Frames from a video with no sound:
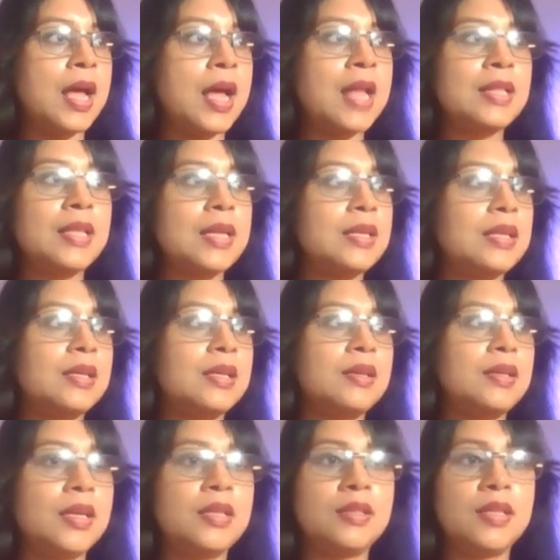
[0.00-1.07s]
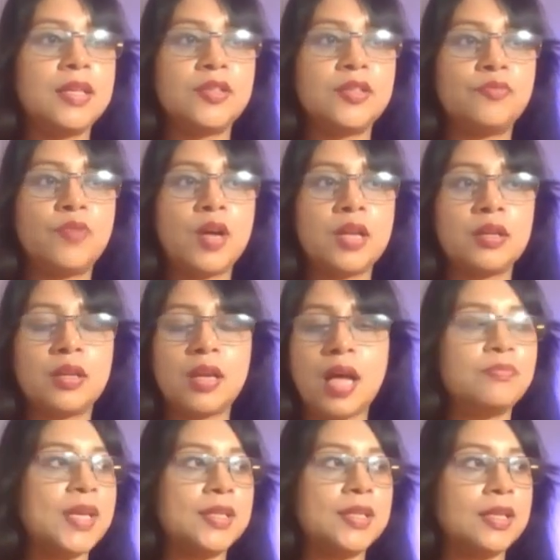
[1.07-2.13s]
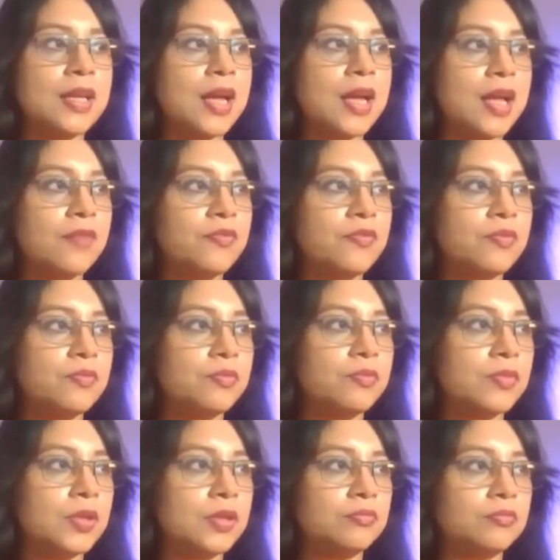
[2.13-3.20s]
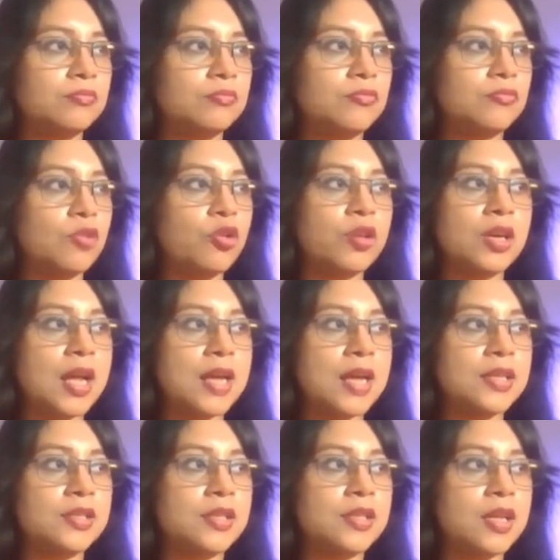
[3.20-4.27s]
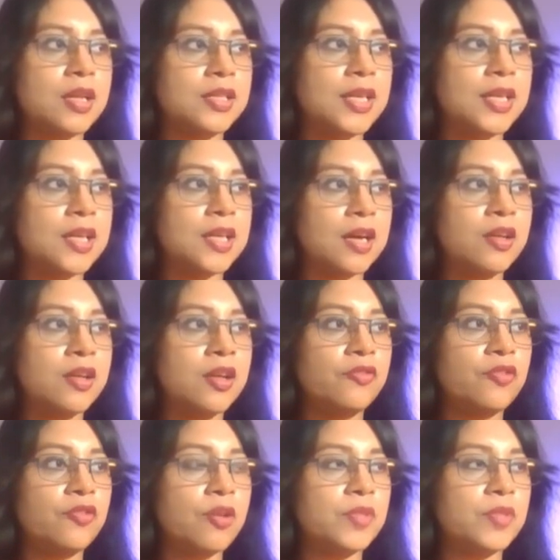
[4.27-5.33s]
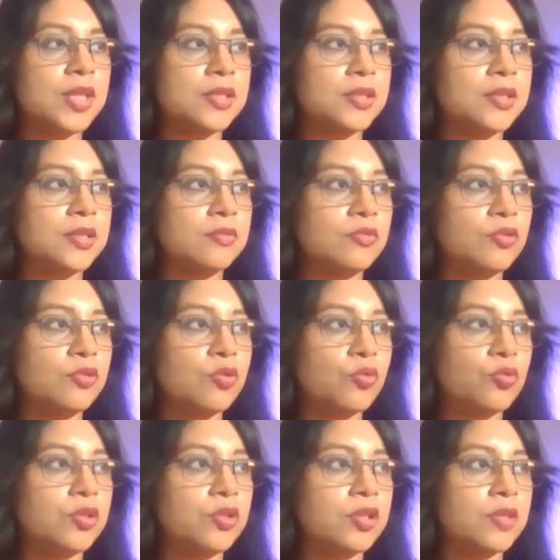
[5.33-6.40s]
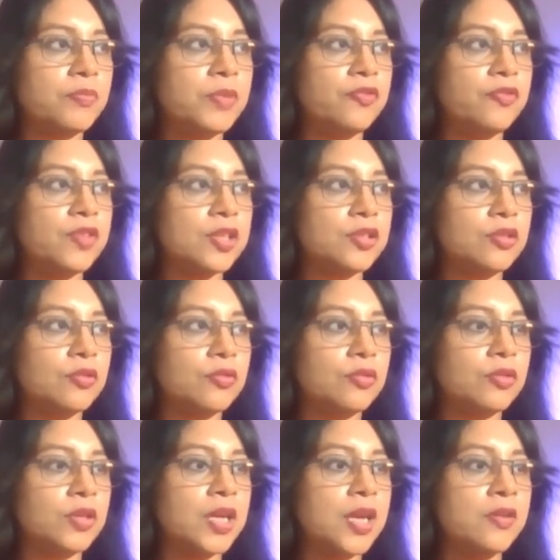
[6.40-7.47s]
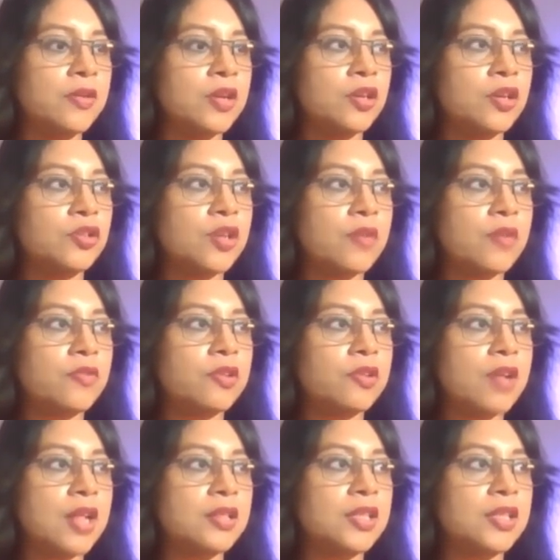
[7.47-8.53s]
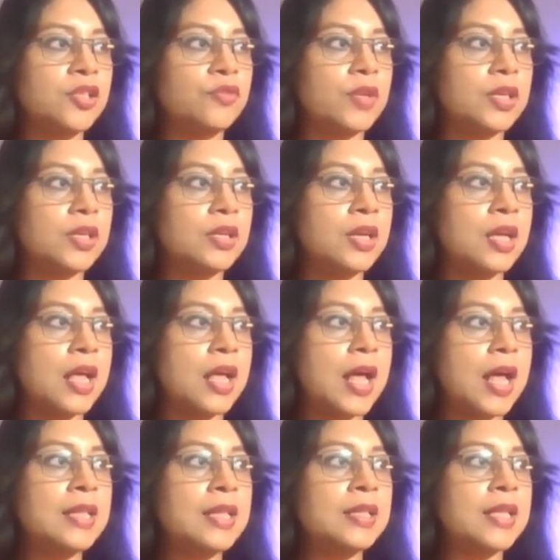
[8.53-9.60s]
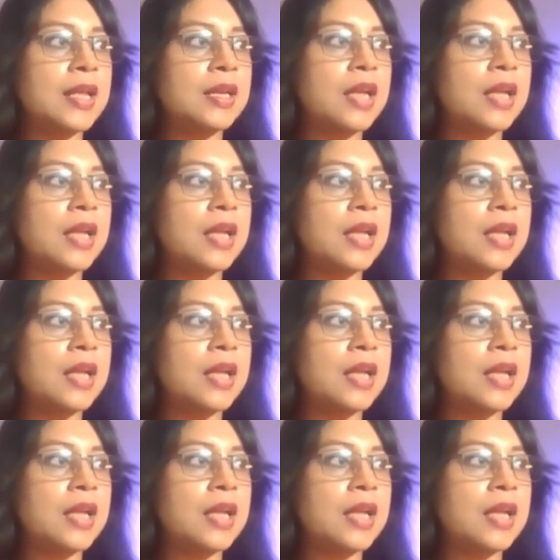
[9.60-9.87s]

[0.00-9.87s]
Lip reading: And then in this one, basically I have organize the data from this node, the previous node. Okay, so I will run this one and then